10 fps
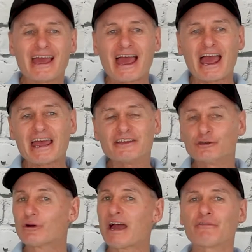and
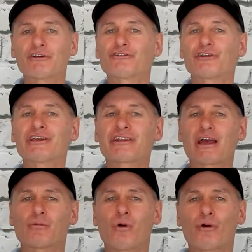you are having a drink of
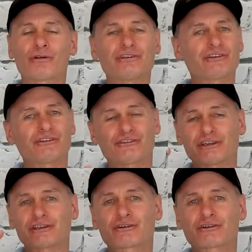that water and you just think,